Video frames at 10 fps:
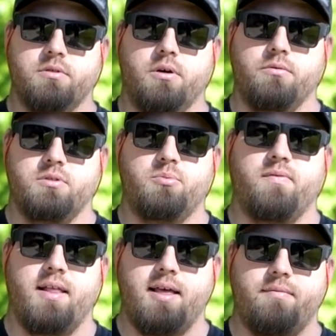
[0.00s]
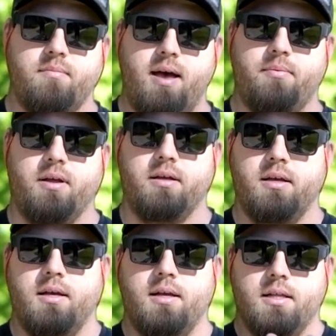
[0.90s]
So to prevent that from happening,
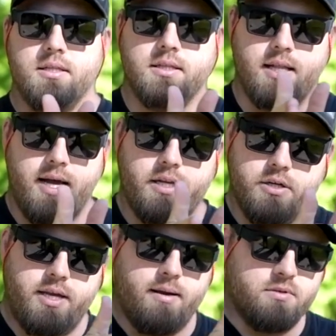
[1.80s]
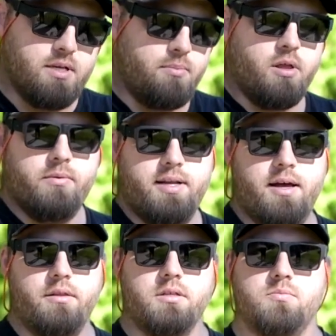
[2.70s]
line your cables up all the way
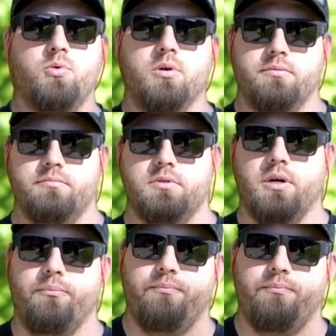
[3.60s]
down the spool. So.